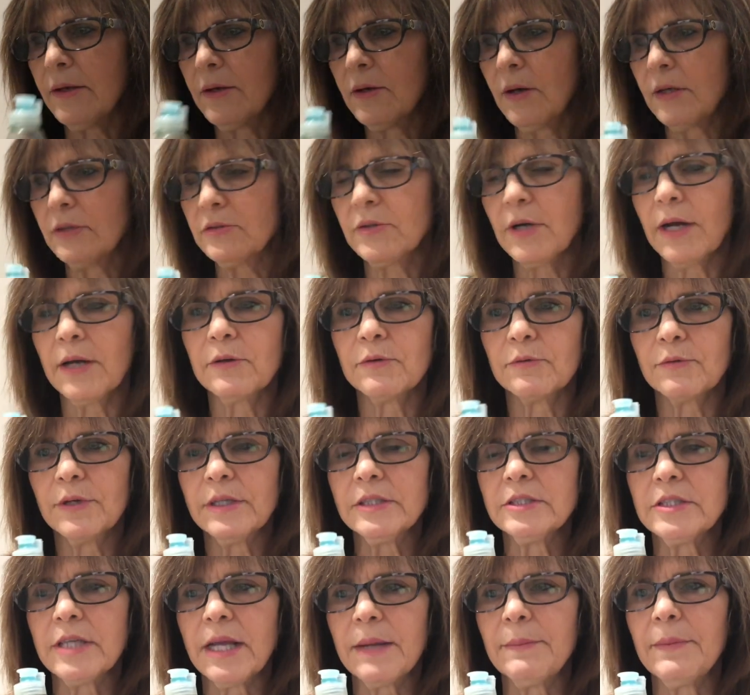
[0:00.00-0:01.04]
you know, I try to
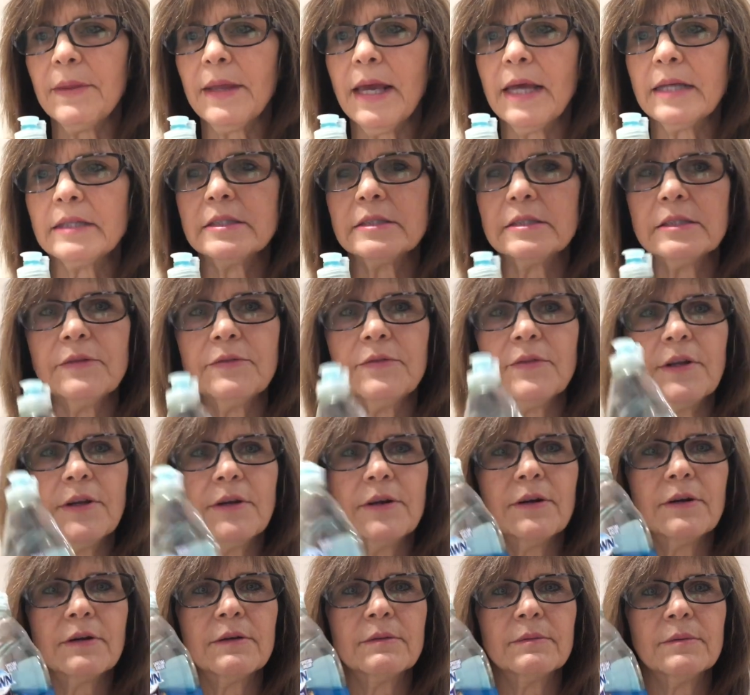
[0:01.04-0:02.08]
reshape the edges if
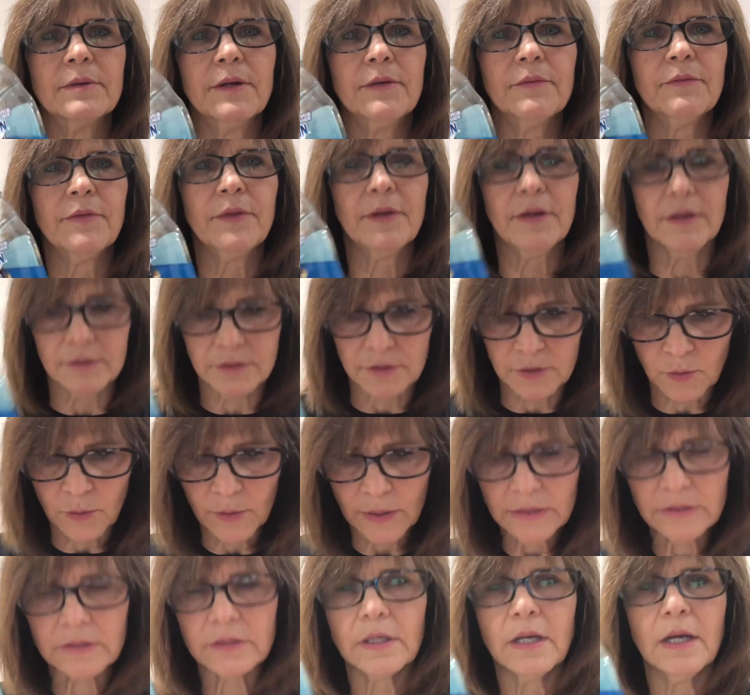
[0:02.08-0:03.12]
they're if they're
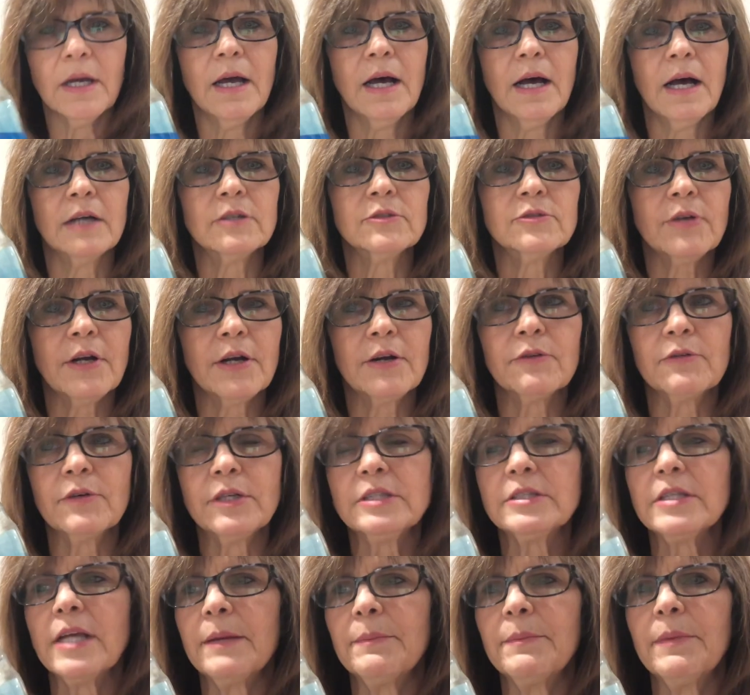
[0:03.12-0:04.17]
squished. I'll try to
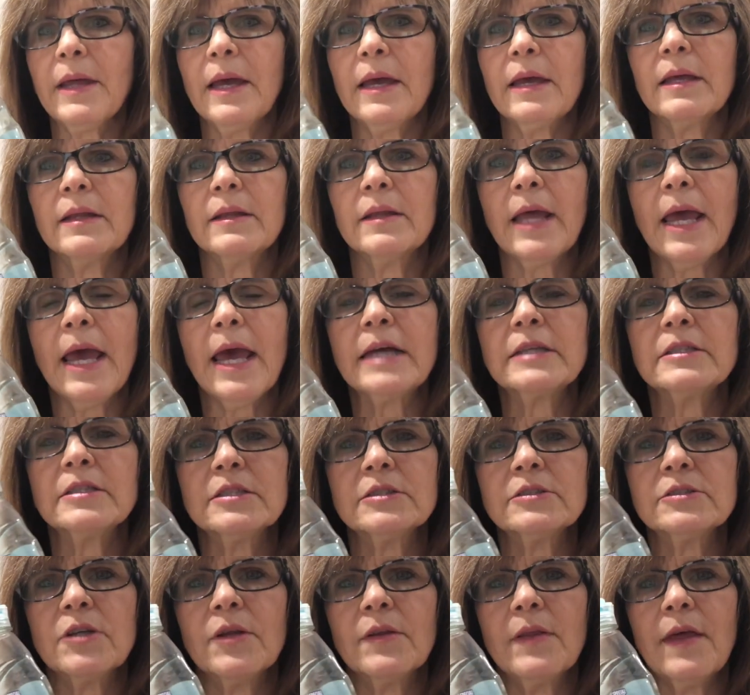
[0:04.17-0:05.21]
reshape the, the
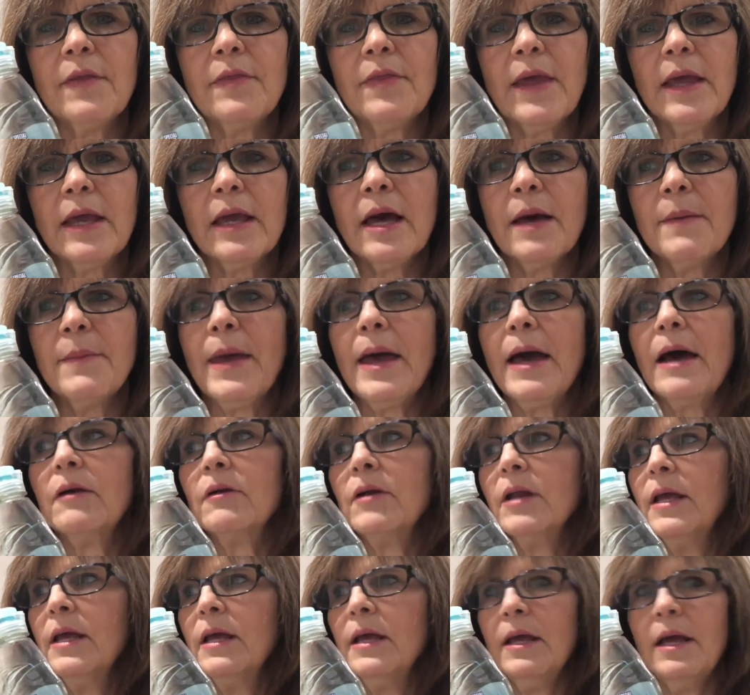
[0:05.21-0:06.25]
edges so that they come out
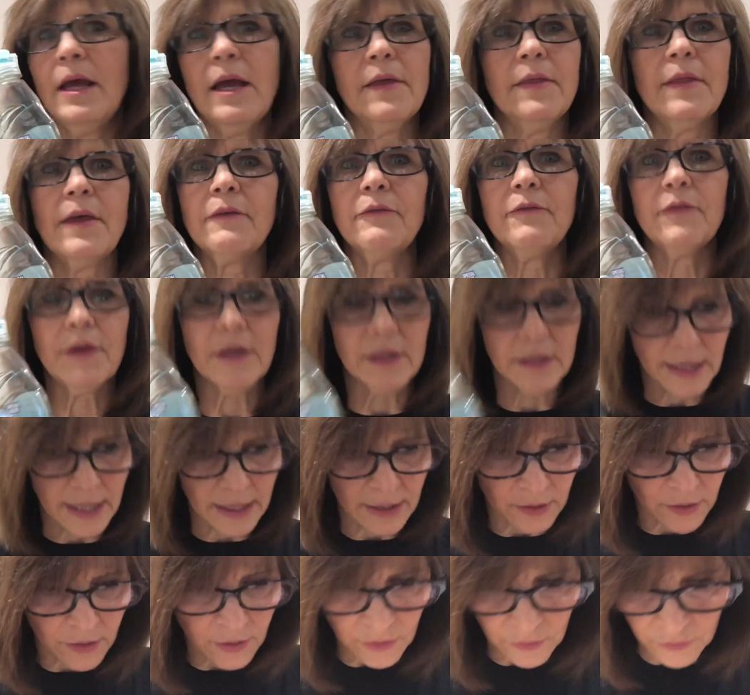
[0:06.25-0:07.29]
and they feel
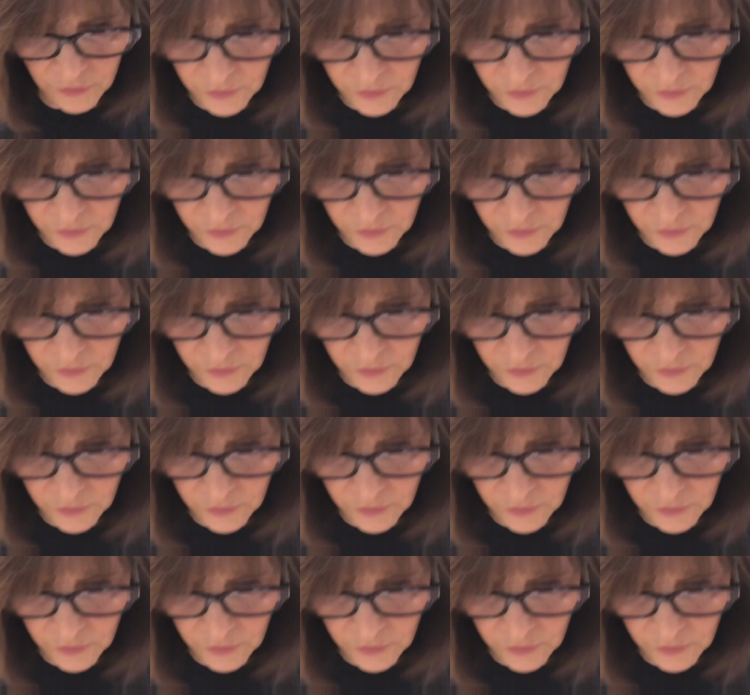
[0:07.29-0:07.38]
like new.